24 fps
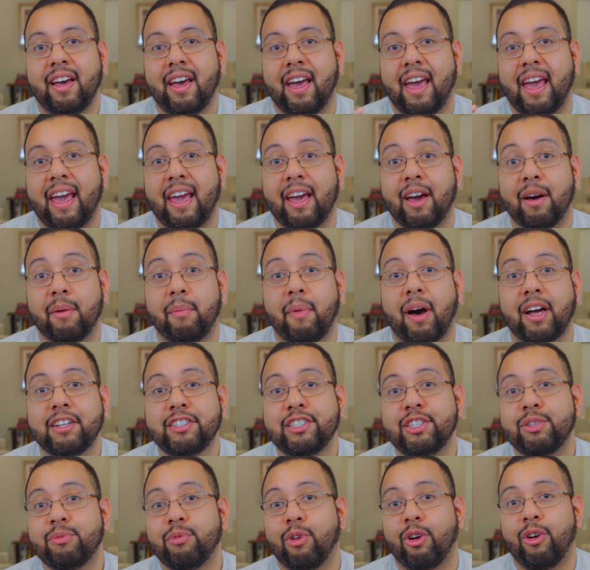a
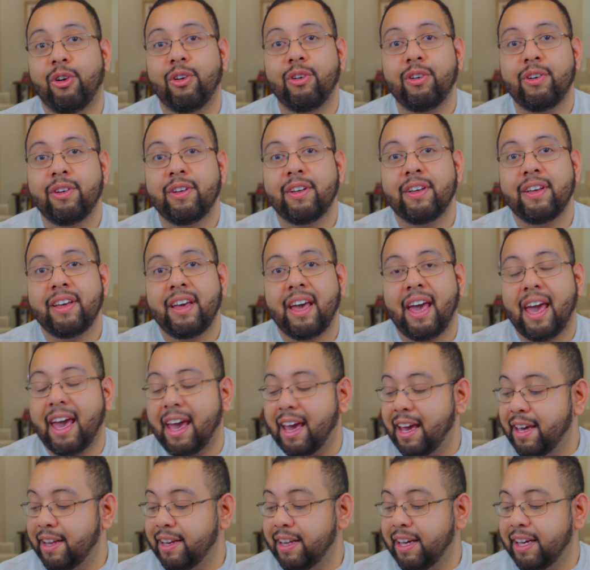hamachi roll,
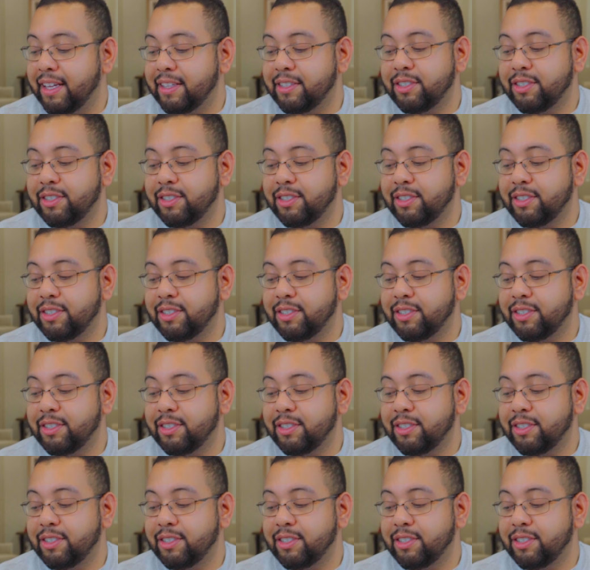and a